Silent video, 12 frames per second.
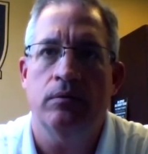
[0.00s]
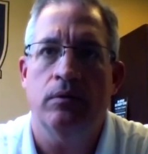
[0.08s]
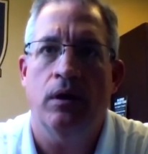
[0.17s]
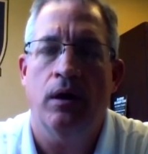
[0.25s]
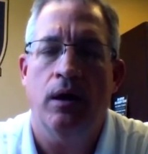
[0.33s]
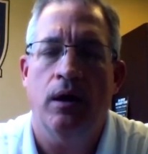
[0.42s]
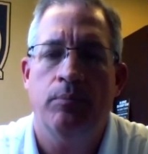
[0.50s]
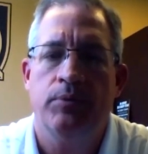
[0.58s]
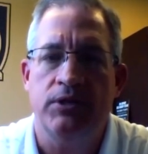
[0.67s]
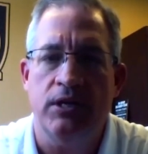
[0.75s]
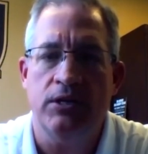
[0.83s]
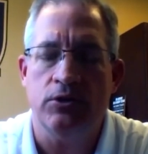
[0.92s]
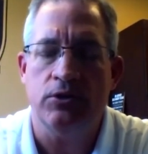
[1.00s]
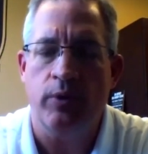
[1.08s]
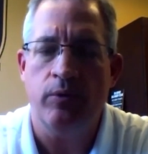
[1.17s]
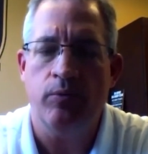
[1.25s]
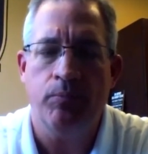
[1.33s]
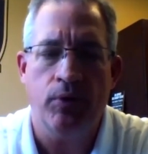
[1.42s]
uh, procedures we
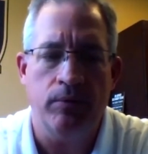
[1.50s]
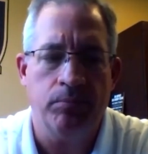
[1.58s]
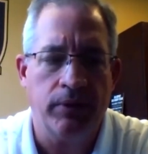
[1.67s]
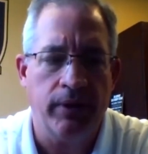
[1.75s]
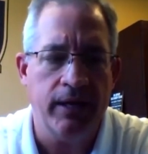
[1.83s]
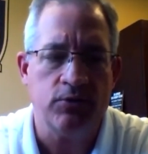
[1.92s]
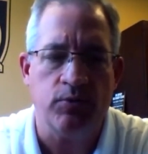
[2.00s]
would put in place,